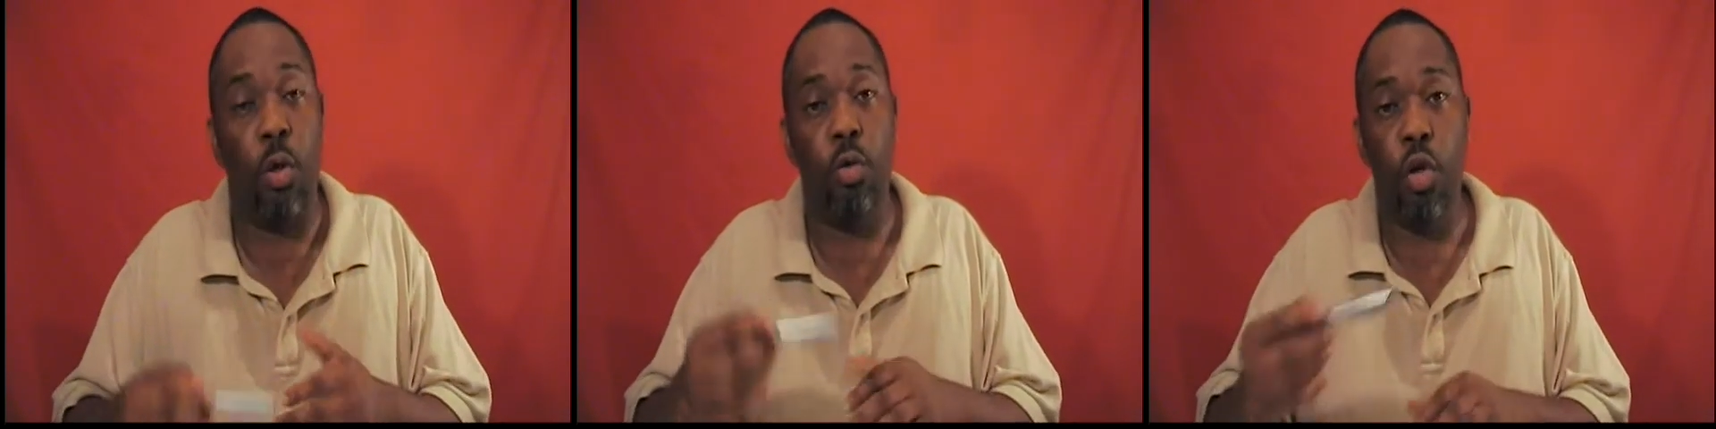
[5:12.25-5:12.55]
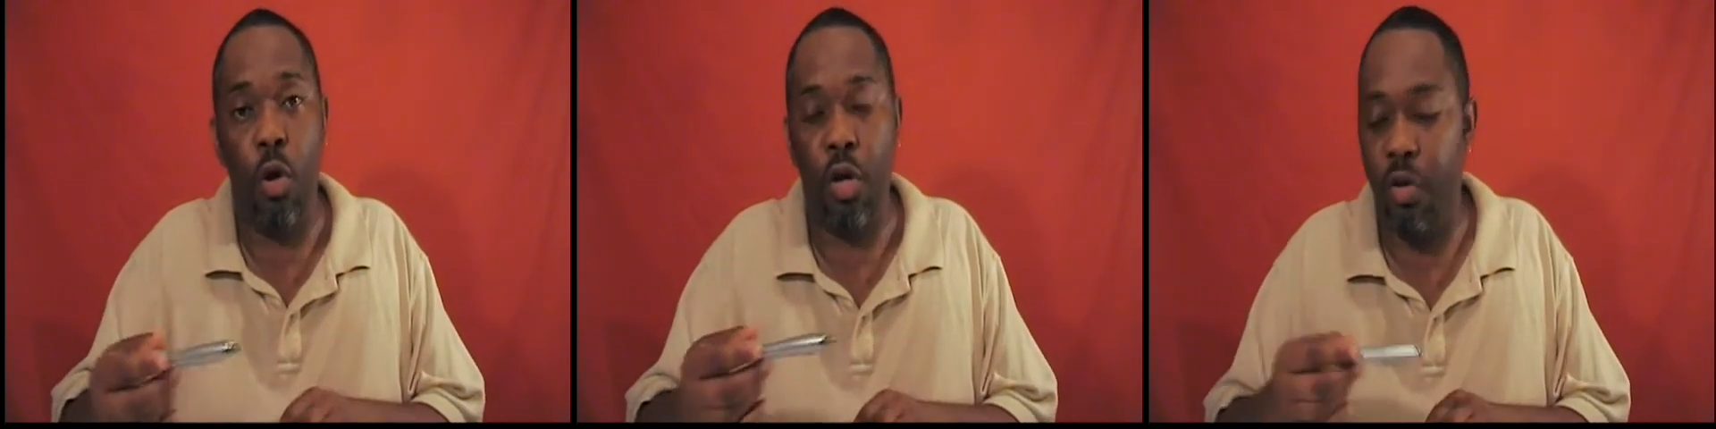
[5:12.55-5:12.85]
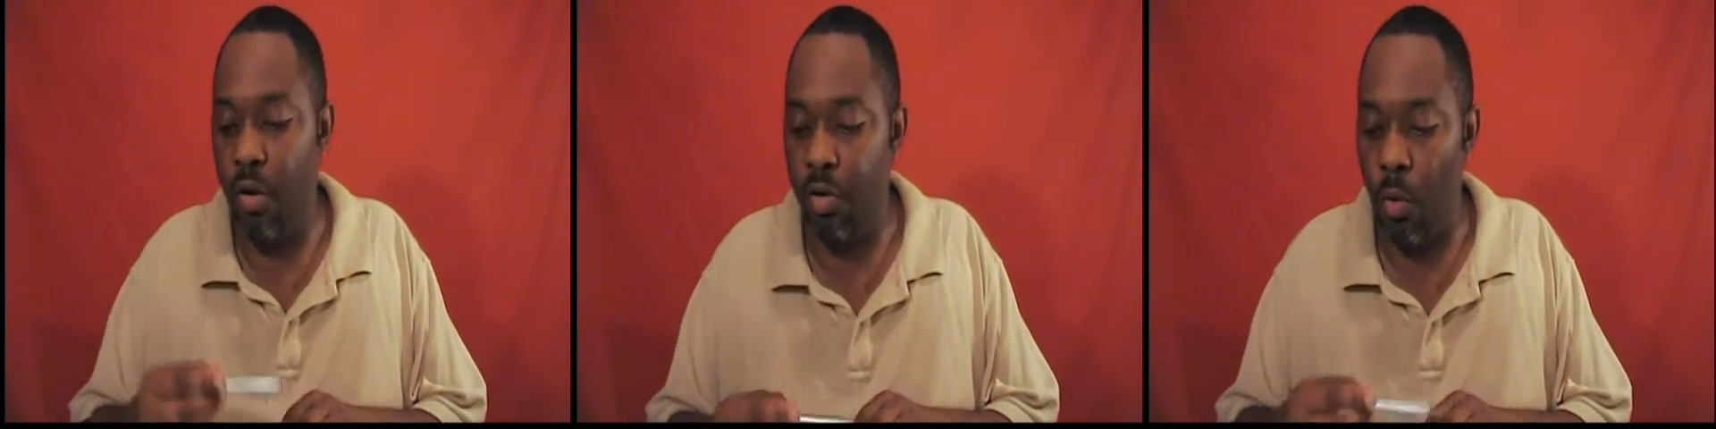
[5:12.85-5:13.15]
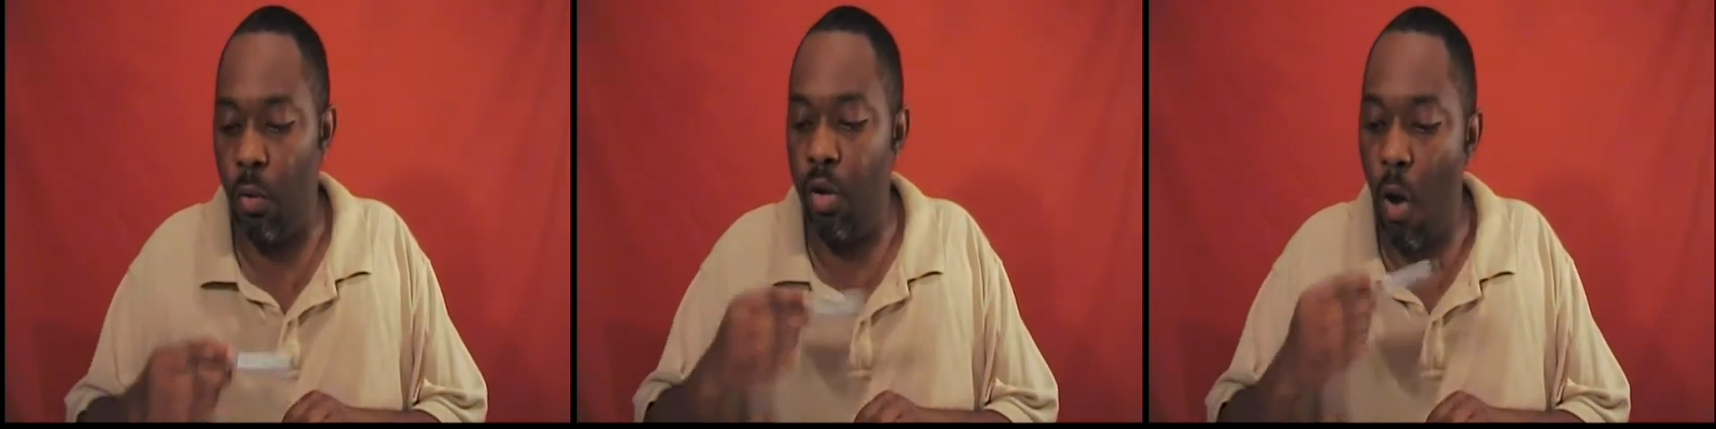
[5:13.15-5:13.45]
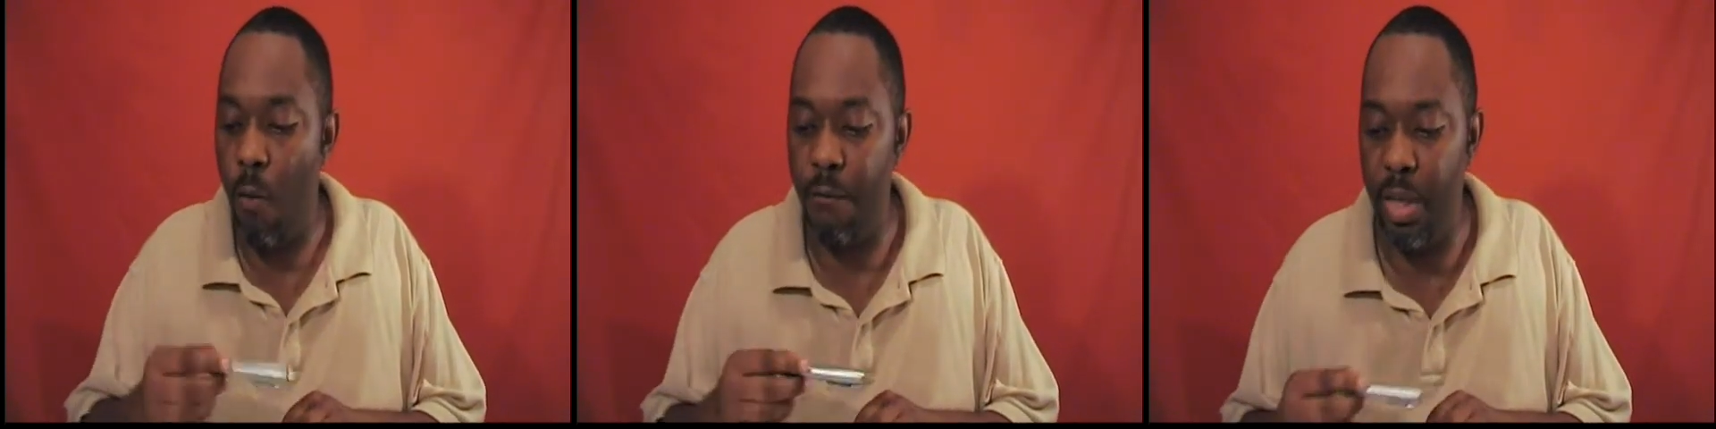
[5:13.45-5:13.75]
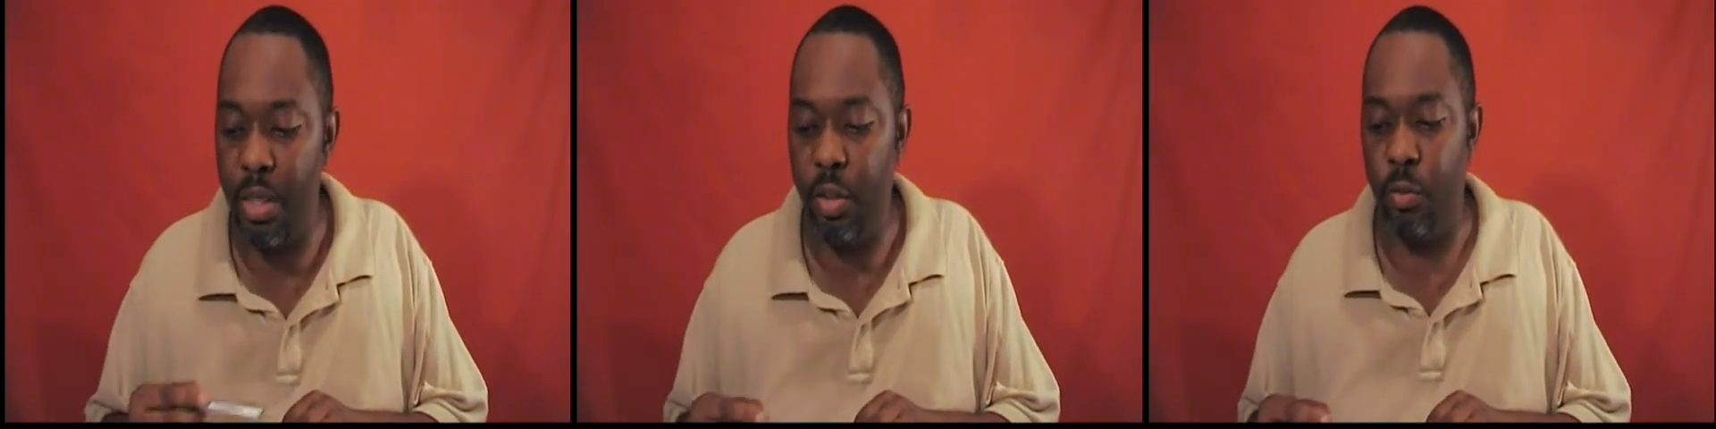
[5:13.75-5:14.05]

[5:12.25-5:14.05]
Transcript: So go with me